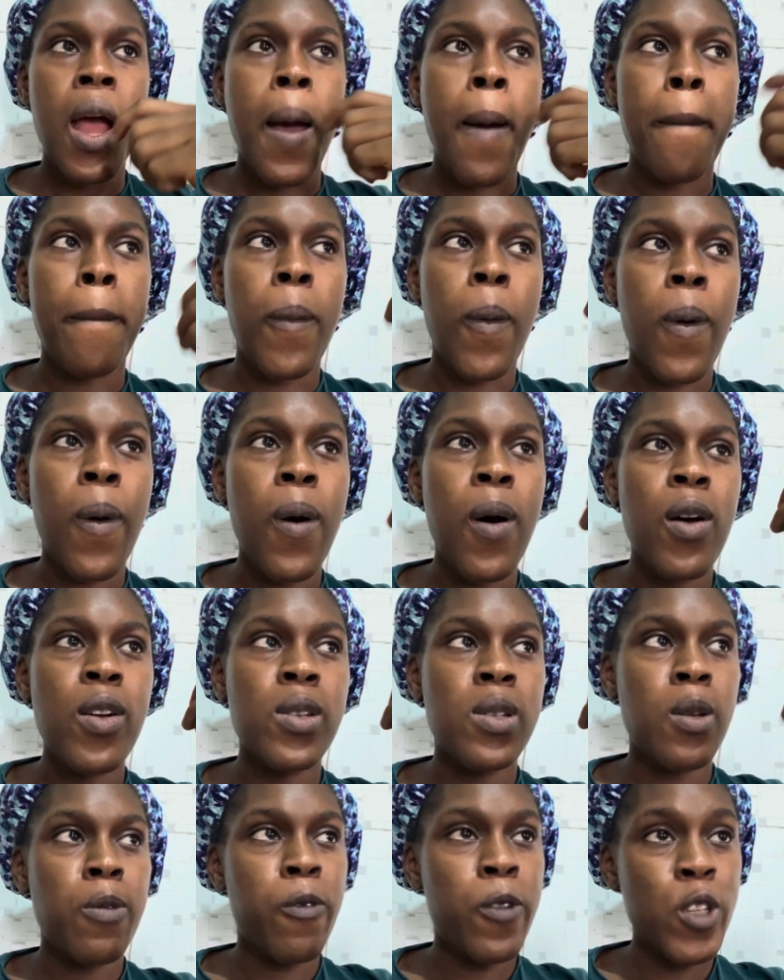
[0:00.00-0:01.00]
But
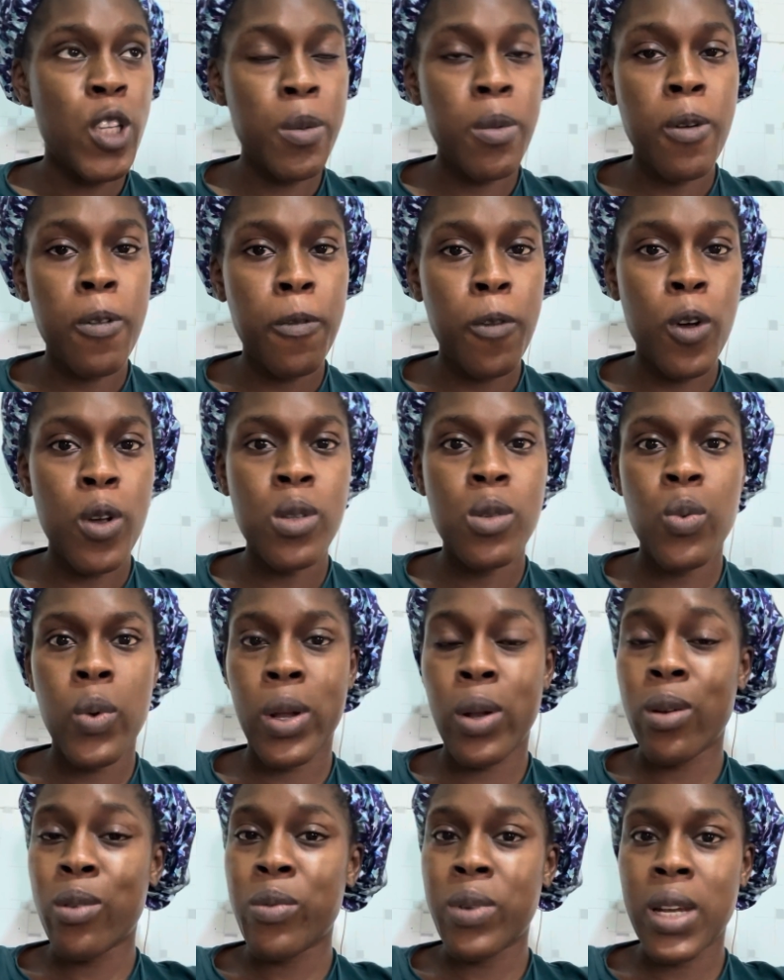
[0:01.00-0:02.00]
for some of us, we're
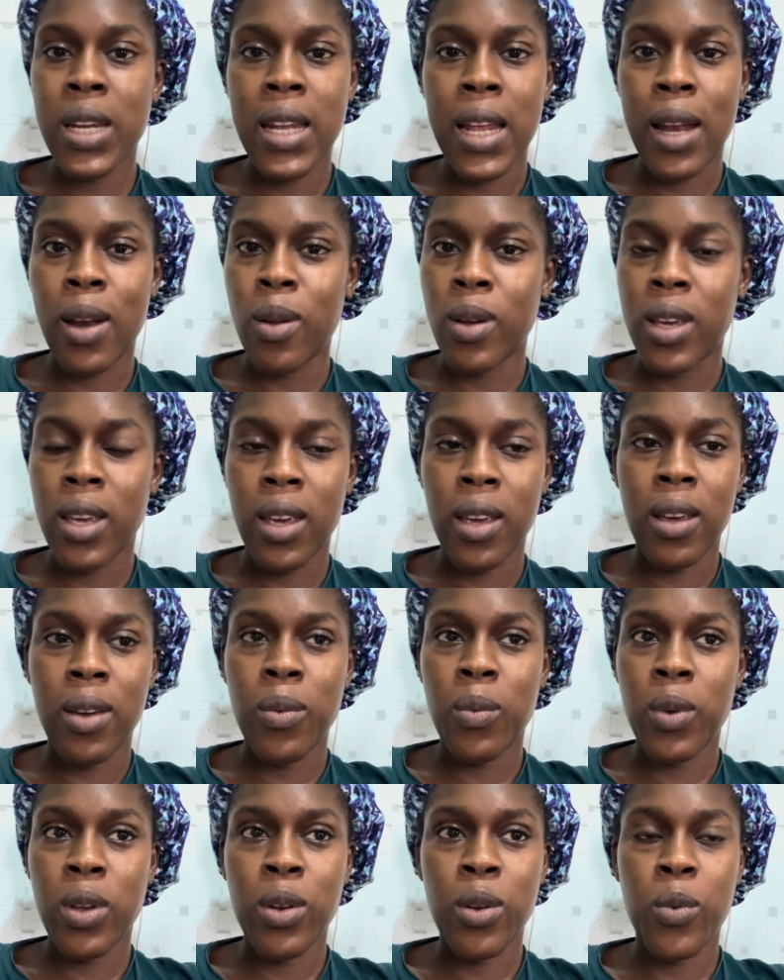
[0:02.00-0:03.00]
not really that lucky,
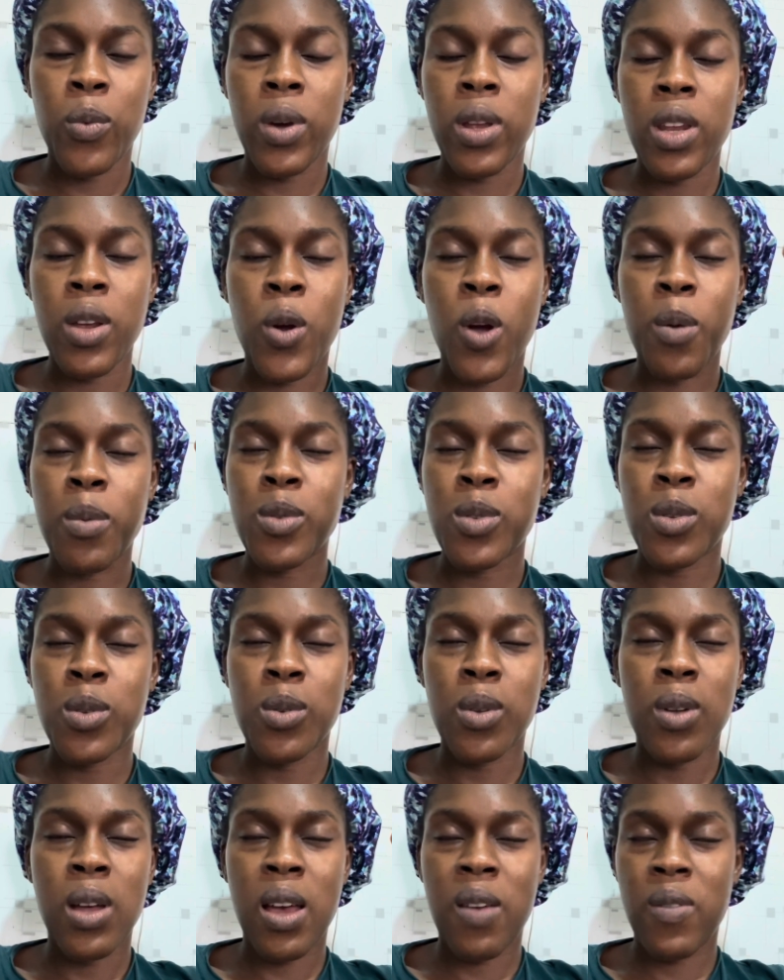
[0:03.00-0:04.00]
you know, when it comes
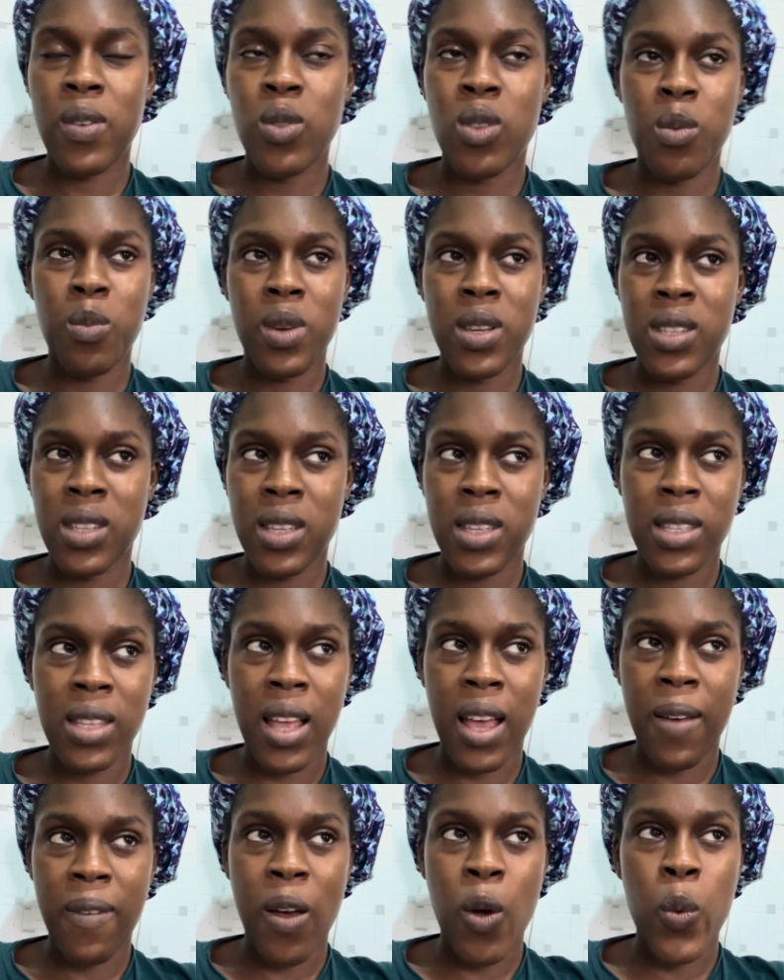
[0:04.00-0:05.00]
to having domestic
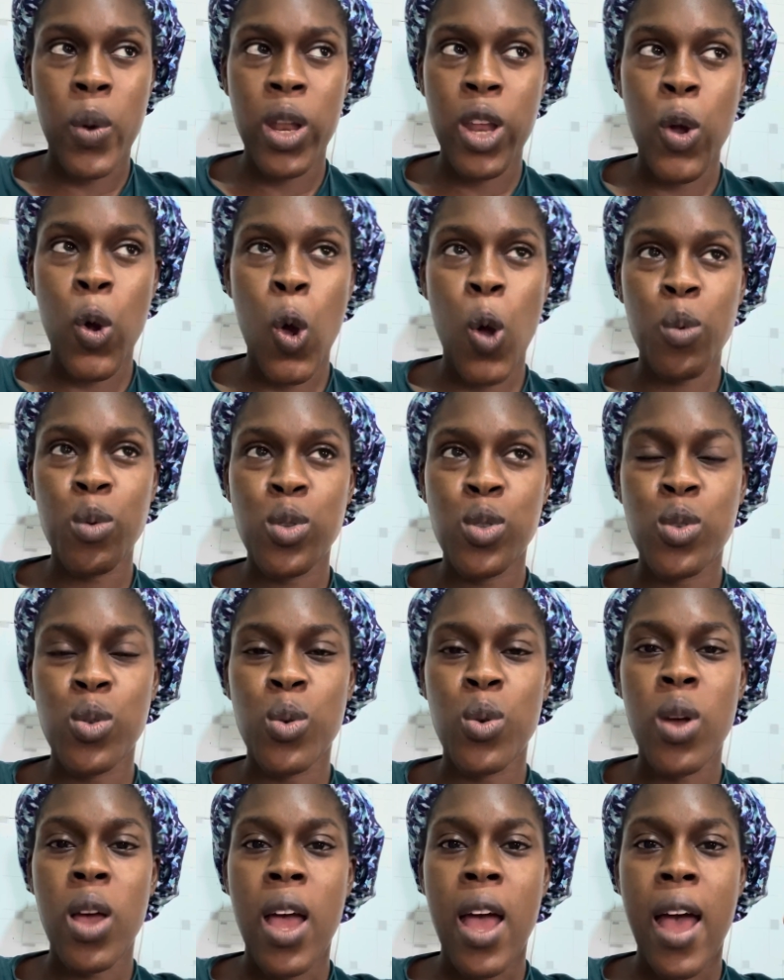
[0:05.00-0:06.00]
staff, and when it comes
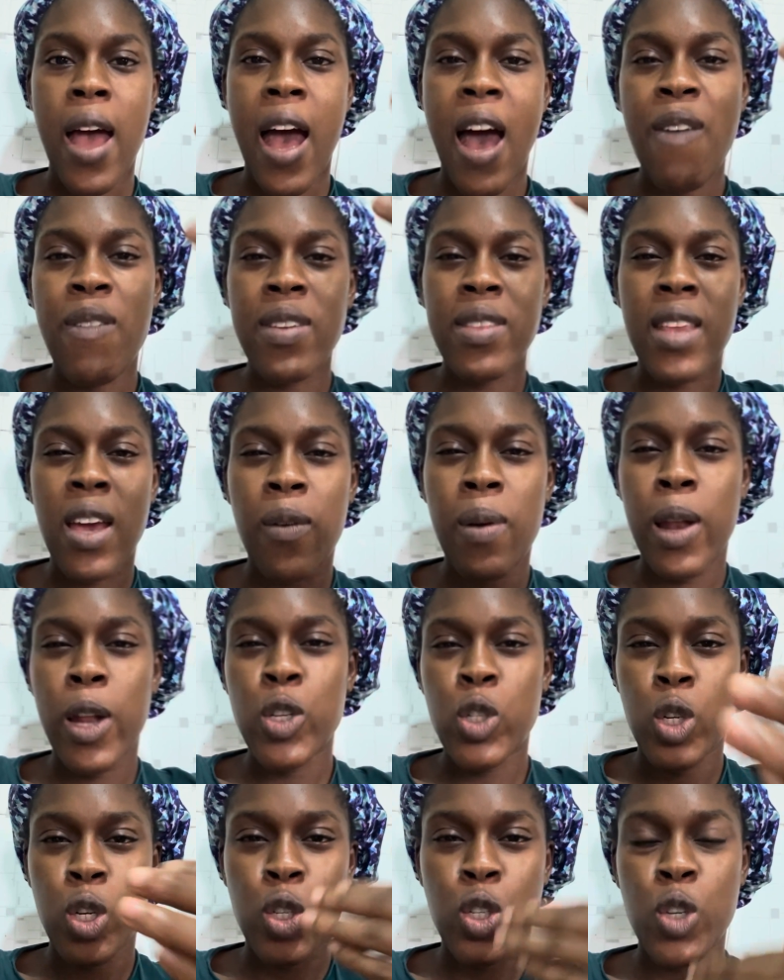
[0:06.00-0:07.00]
to having that
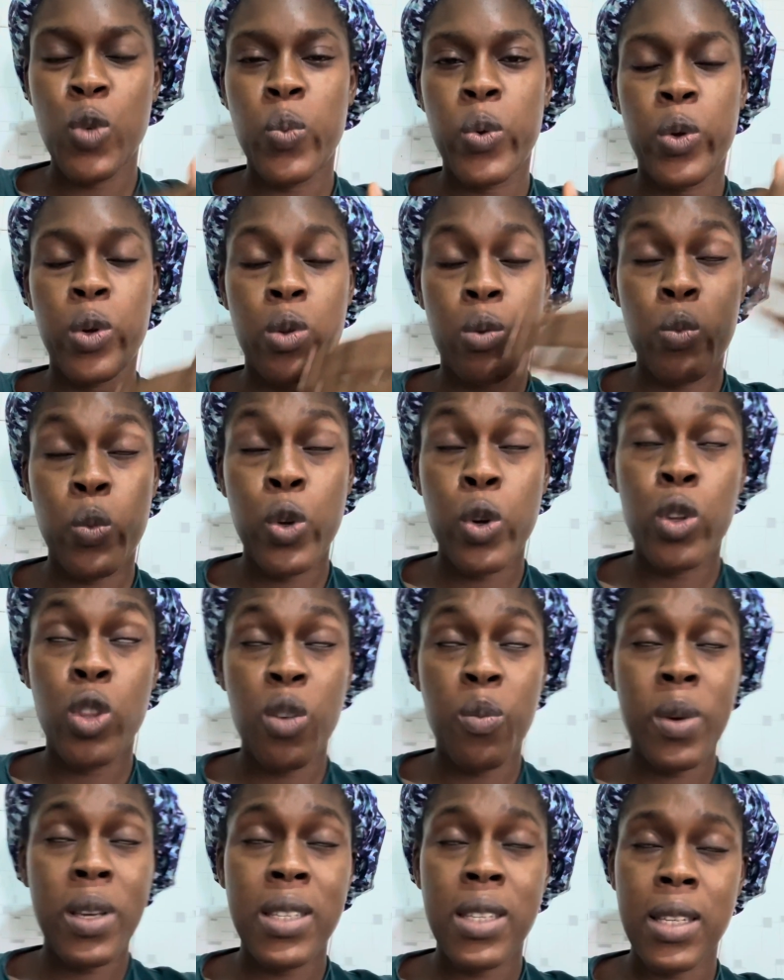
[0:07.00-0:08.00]
relationship with your
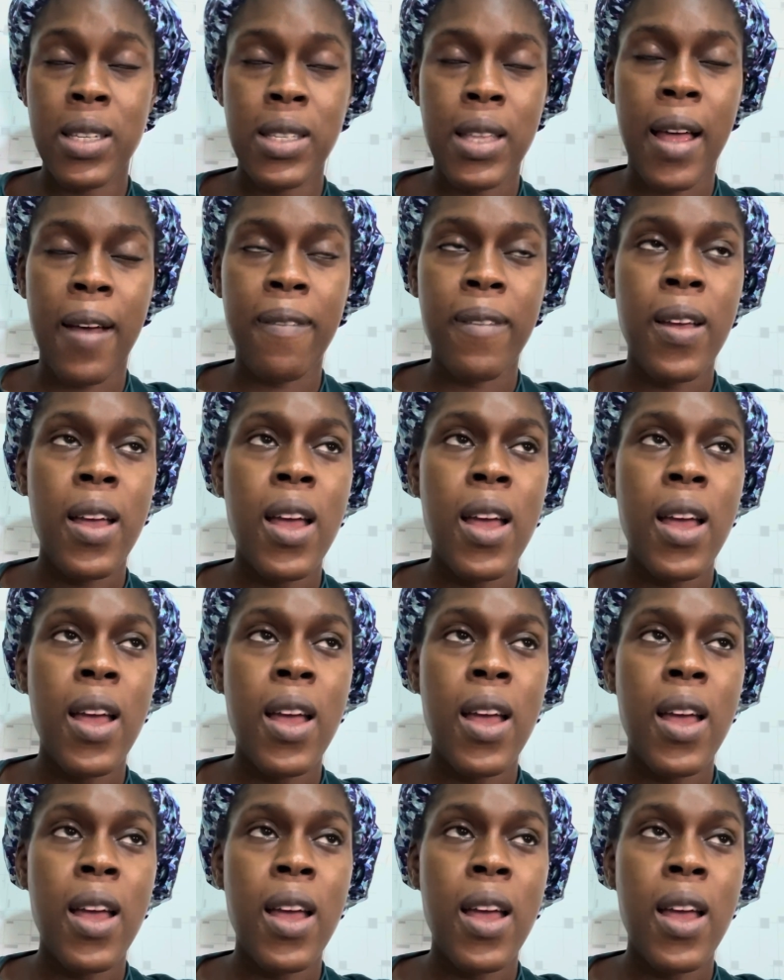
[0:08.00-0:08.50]
domestic staff.